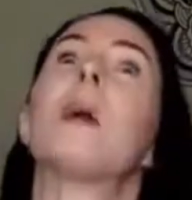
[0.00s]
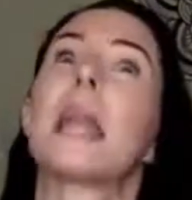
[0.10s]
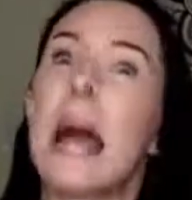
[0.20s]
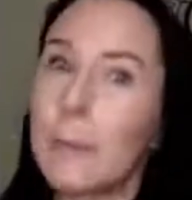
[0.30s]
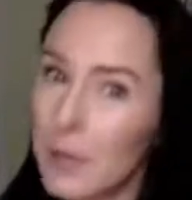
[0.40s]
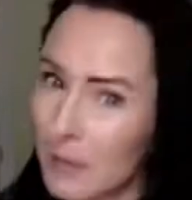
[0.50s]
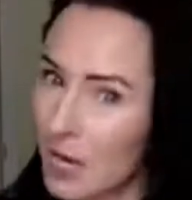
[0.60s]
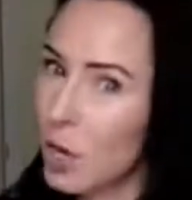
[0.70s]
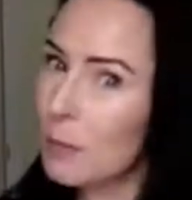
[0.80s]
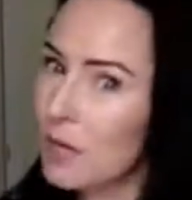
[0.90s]
but I'm going to
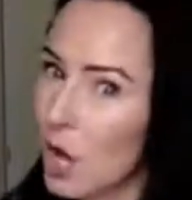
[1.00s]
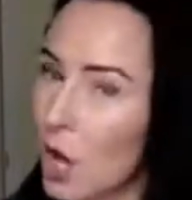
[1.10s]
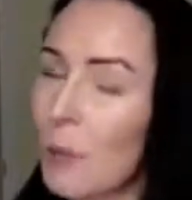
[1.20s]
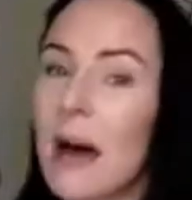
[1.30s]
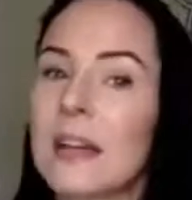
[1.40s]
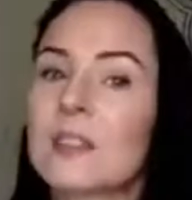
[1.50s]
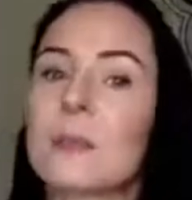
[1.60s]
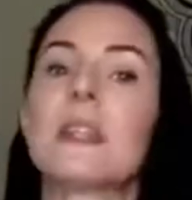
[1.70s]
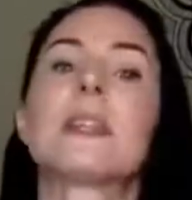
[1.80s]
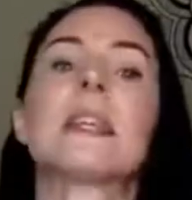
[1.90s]
be open to all
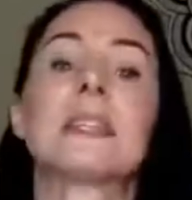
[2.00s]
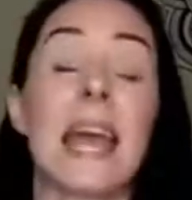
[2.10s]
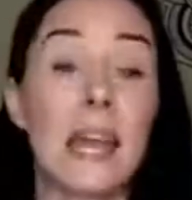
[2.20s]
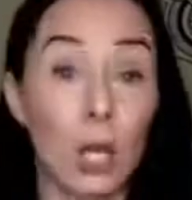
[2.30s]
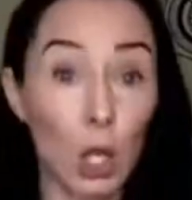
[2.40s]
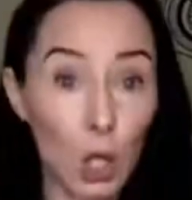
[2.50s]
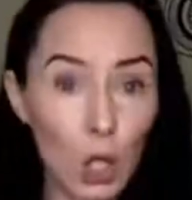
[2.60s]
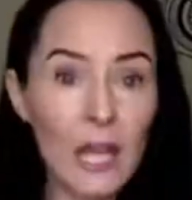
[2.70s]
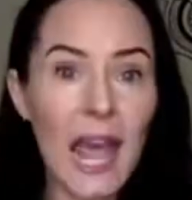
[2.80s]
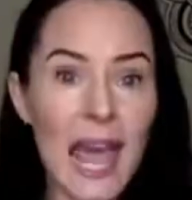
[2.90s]
possibilities and
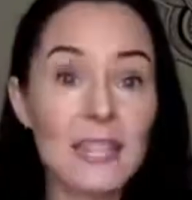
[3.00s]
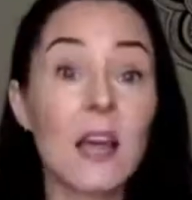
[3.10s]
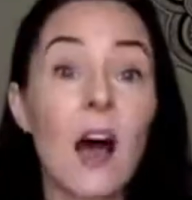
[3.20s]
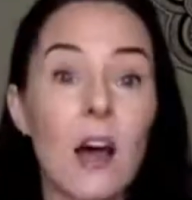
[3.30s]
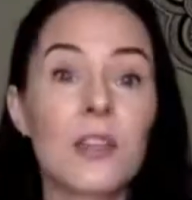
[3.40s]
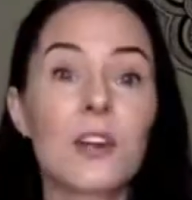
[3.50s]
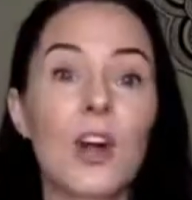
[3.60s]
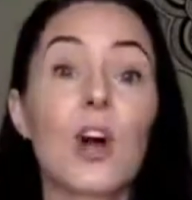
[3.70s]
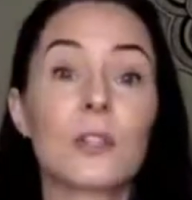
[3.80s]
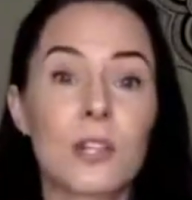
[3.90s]
look at
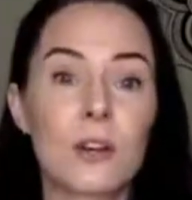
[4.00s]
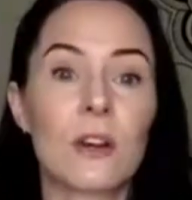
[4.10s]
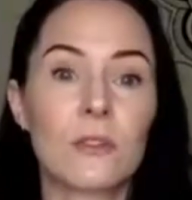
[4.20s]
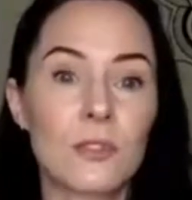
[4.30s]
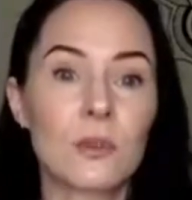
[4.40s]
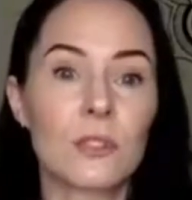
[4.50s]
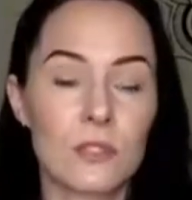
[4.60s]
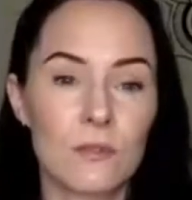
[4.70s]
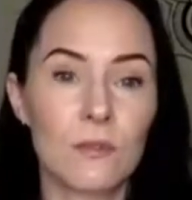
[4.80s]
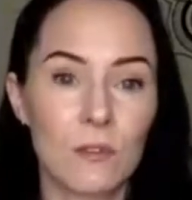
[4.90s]
other alternative
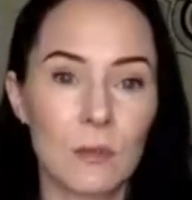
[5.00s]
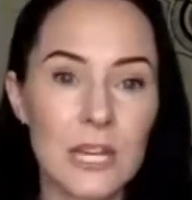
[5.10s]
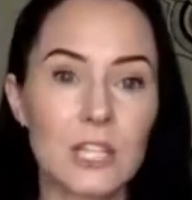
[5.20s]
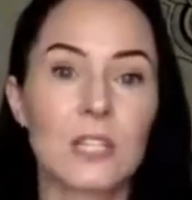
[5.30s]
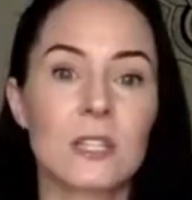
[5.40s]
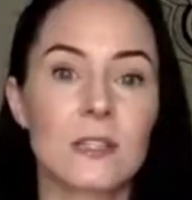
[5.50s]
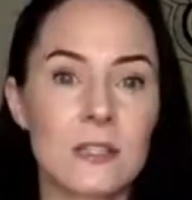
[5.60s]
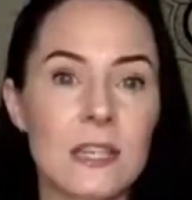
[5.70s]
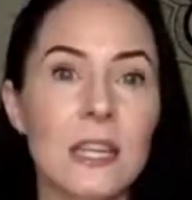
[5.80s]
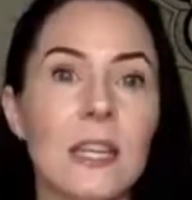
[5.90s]
sources of information to
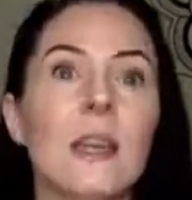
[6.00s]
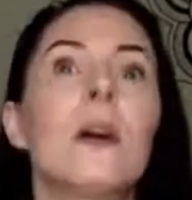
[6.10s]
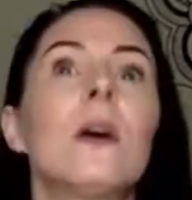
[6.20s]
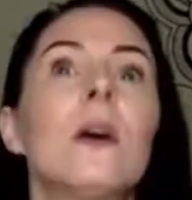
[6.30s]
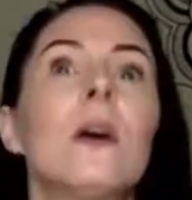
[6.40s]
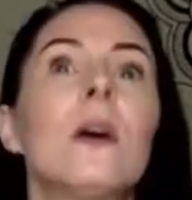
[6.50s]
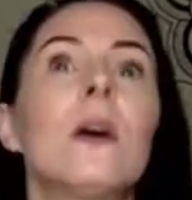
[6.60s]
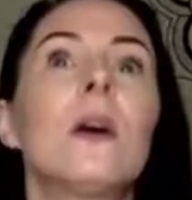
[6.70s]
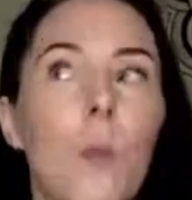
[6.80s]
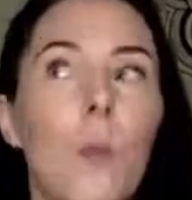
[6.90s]
see
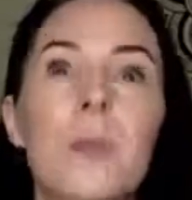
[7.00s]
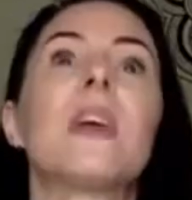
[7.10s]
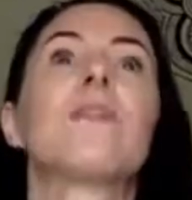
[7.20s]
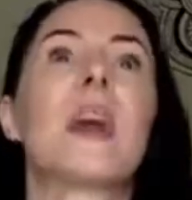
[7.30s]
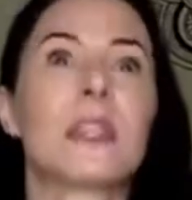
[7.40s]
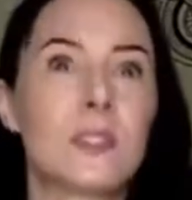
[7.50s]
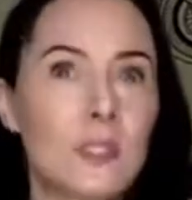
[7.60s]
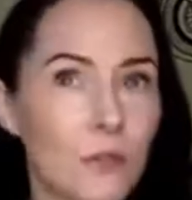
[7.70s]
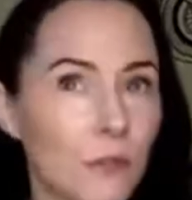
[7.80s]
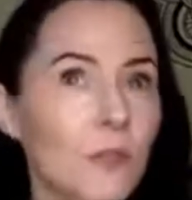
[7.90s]
if that
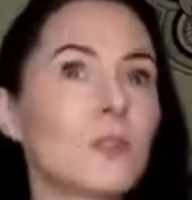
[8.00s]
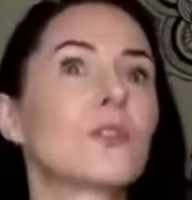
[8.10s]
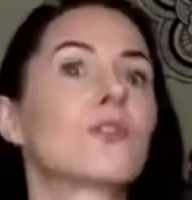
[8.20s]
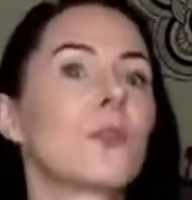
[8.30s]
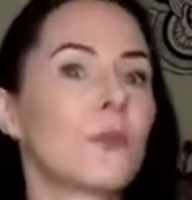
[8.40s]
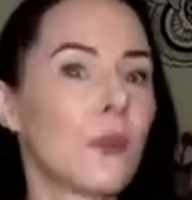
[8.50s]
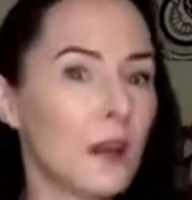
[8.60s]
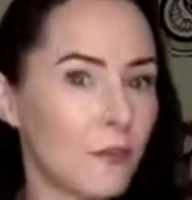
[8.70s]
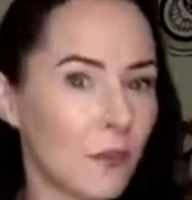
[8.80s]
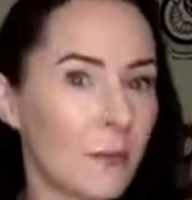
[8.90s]
still feels true and
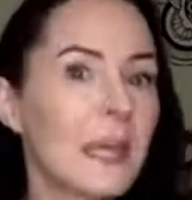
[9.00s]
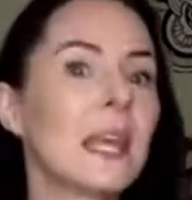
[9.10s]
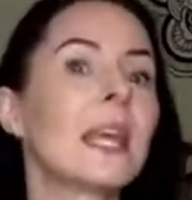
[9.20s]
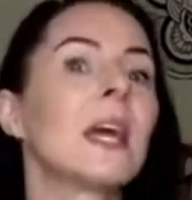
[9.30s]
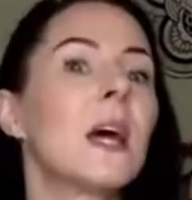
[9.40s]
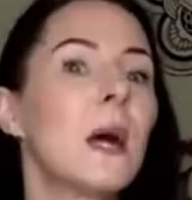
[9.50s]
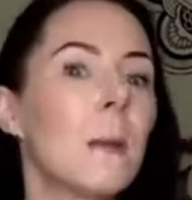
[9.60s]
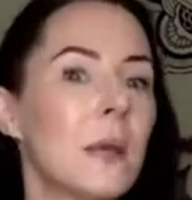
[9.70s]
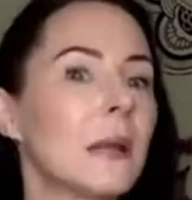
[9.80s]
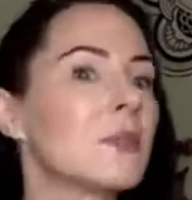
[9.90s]
right for me,
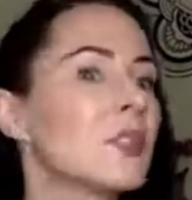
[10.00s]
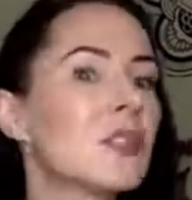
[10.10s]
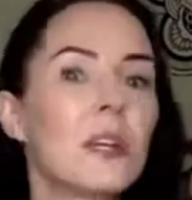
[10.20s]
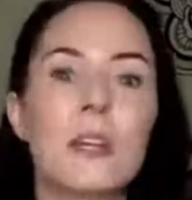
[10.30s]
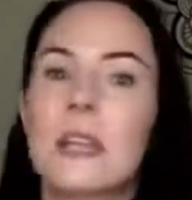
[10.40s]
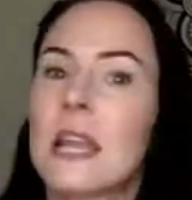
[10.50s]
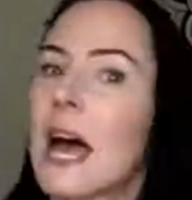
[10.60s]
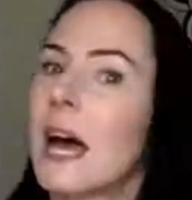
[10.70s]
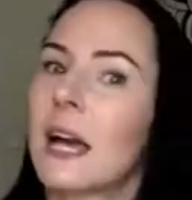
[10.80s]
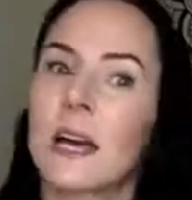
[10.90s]
but I'm still
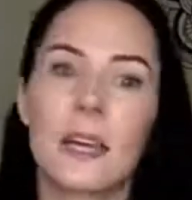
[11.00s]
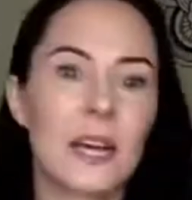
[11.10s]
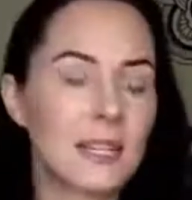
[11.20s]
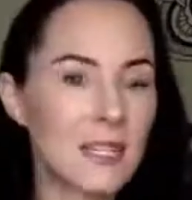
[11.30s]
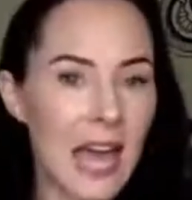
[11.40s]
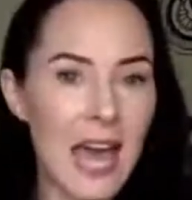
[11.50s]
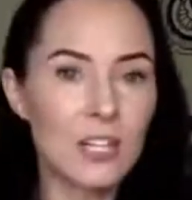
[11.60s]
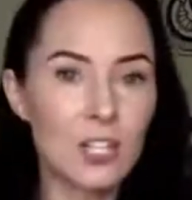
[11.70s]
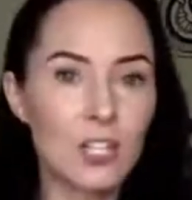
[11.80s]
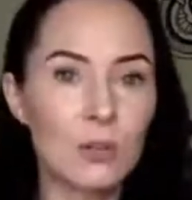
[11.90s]
not going to
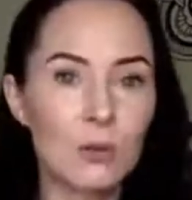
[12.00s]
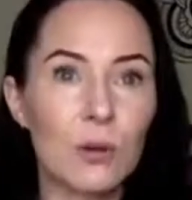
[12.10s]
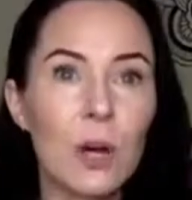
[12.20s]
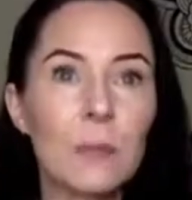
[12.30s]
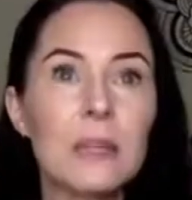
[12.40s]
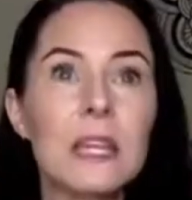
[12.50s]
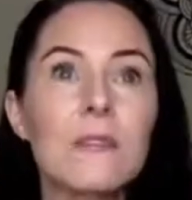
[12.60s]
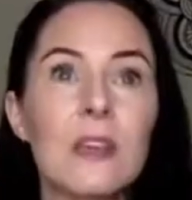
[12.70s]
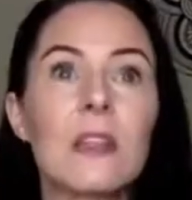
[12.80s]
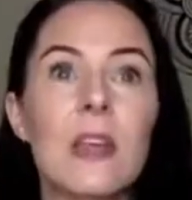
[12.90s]
attach to
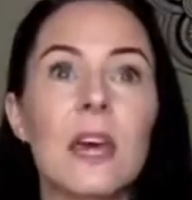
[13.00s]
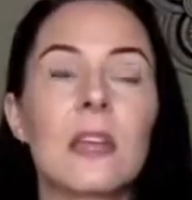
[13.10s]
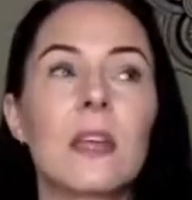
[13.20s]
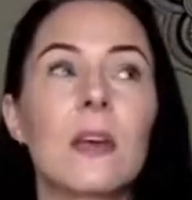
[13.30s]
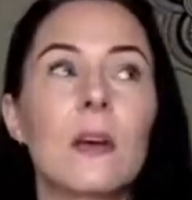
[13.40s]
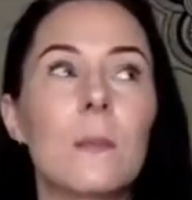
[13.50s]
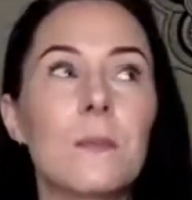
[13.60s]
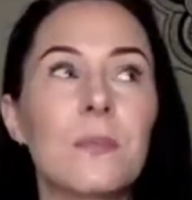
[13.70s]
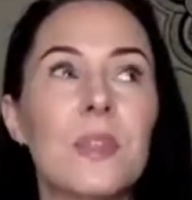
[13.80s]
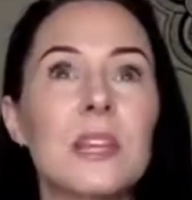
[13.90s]
believing
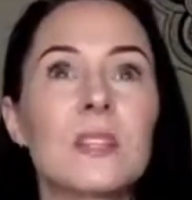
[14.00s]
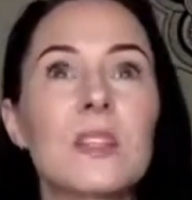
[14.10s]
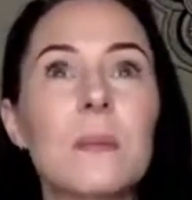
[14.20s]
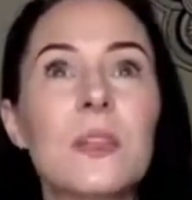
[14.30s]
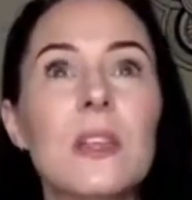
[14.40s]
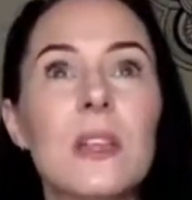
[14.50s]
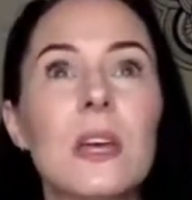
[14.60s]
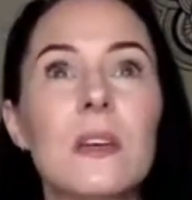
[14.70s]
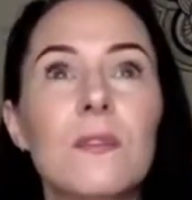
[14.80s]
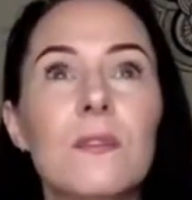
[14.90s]
that something
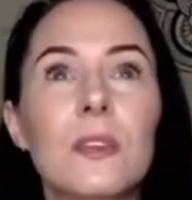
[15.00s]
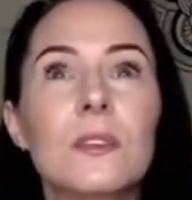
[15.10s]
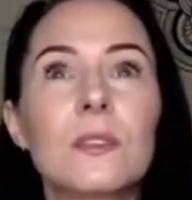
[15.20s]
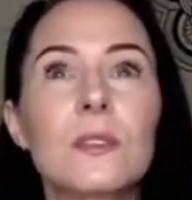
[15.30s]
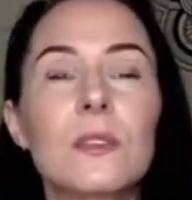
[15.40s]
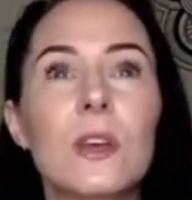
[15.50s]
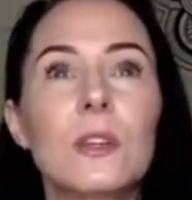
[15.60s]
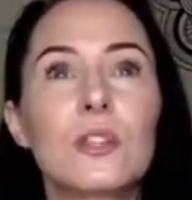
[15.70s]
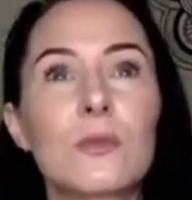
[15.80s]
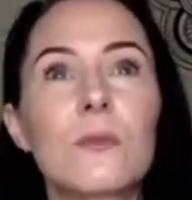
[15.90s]
that feels
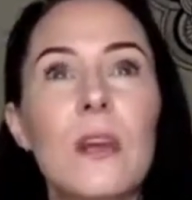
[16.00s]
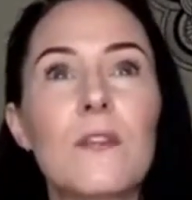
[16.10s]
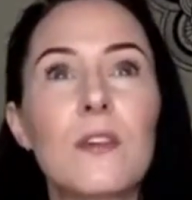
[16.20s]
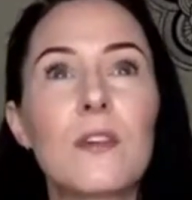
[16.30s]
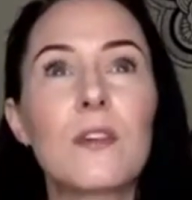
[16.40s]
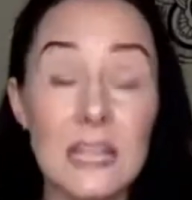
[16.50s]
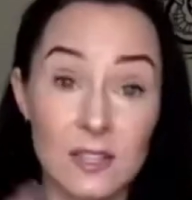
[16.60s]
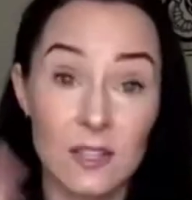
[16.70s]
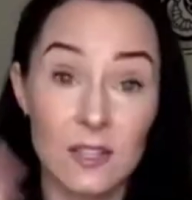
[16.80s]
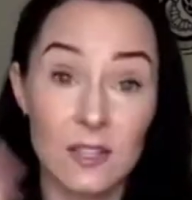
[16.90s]
true and right for me
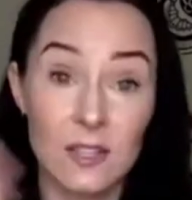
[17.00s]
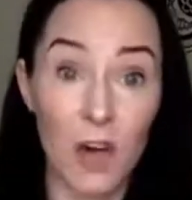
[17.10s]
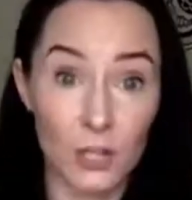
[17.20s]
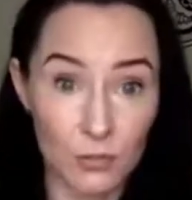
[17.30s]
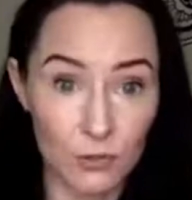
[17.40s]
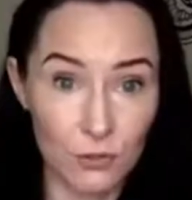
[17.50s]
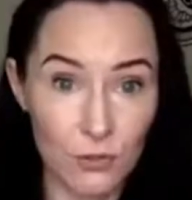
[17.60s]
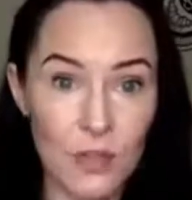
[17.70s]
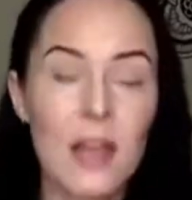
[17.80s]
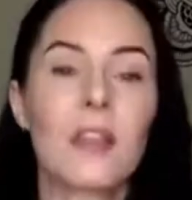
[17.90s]
is the
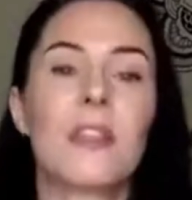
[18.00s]
truth.